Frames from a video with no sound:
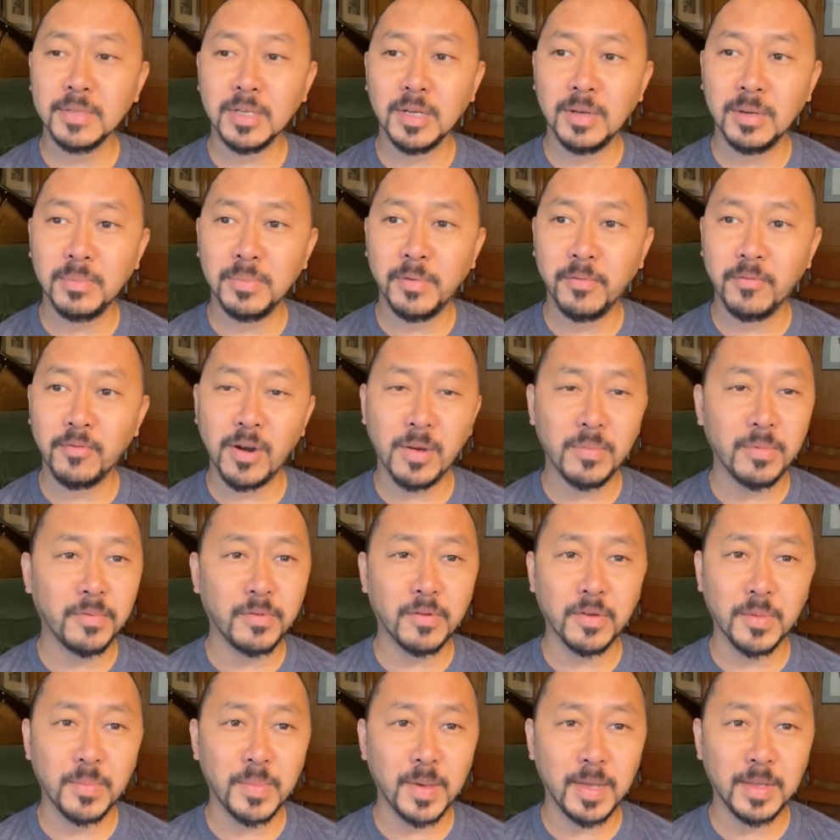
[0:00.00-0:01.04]
but right
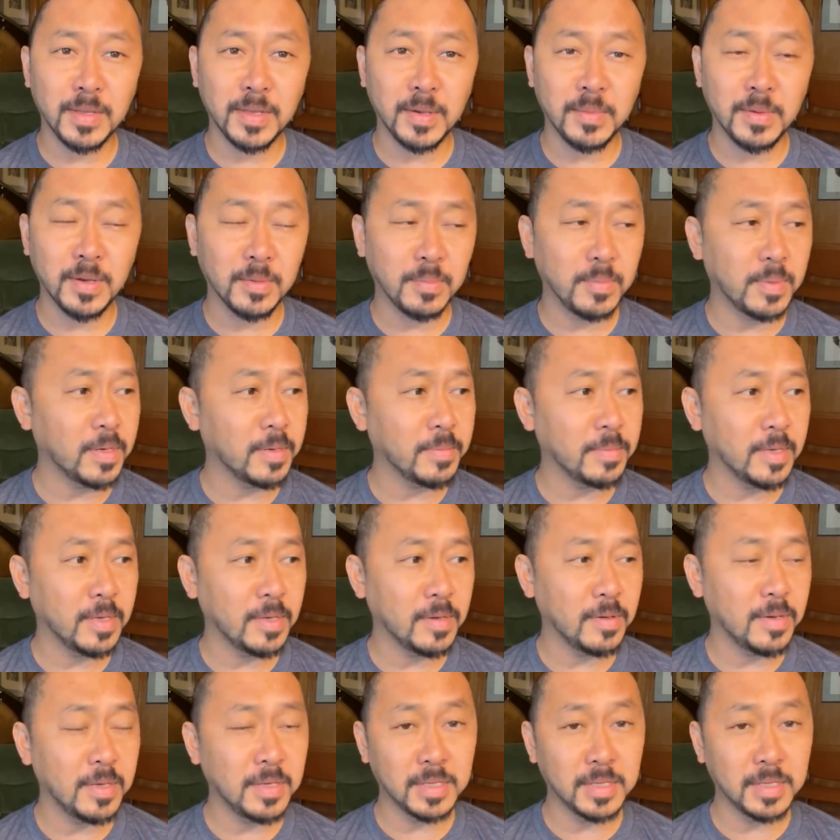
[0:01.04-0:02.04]
before the pandemic, but you know, he's